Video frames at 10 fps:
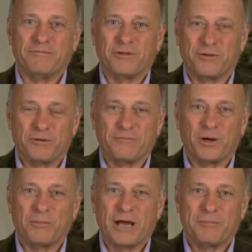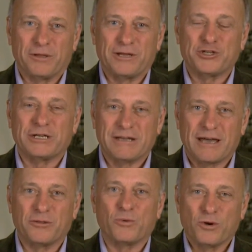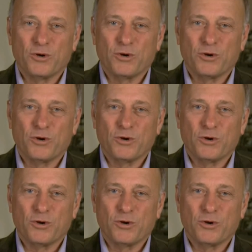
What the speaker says: of 1/3 of our population workforce.